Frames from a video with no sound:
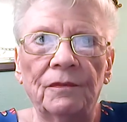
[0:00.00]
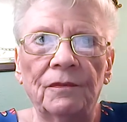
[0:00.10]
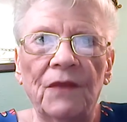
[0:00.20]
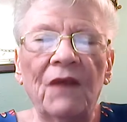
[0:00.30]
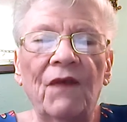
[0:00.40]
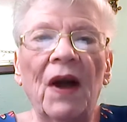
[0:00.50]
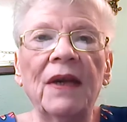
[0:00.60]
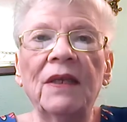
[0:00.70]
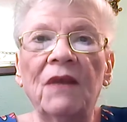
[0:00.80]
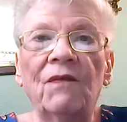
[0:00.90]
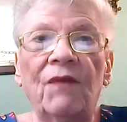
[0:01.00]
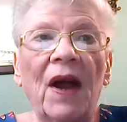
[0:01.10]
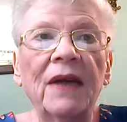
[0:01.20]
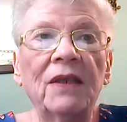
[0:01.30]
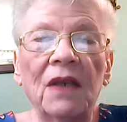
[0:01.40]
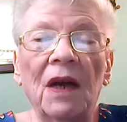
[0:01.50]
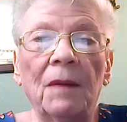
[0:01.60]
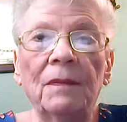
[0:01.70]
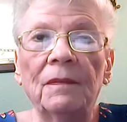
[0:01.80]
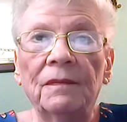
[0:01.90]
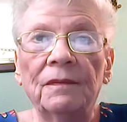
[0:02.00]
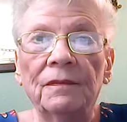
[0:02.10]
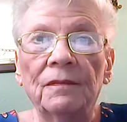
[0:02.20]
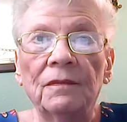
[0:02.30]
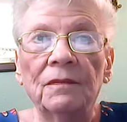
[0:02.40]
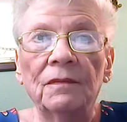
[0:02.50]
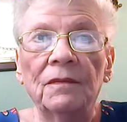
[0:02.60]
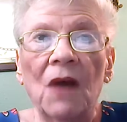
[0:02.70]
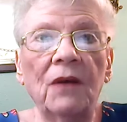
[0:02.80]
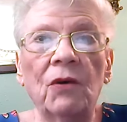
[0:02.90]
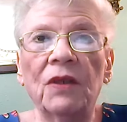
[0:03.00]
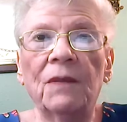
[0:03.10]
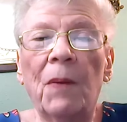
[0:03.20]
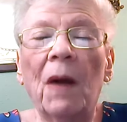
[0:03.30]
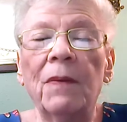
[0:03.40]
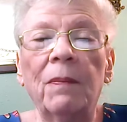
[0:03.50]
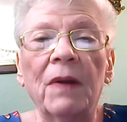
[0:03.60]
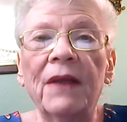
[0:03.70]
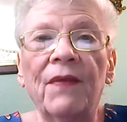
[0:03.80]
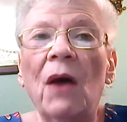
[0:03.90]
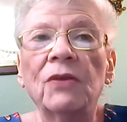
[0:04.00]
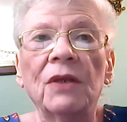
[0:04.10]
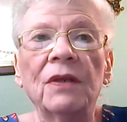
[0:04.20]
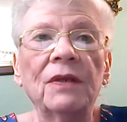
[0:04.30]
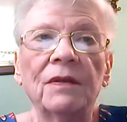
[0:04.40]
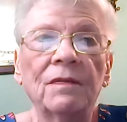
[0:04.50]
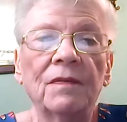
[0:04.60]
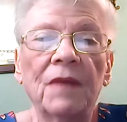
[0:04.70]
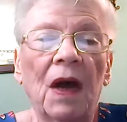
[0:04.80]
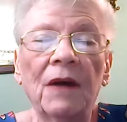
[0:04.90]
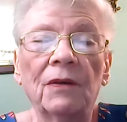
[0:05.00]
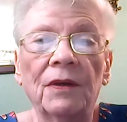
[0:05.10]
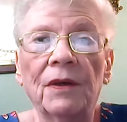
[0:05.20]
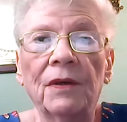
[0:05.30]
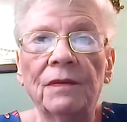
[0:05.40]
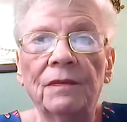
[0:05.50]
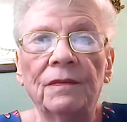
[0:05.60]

They finally did find some, hundreds probably, thousands, I don't know.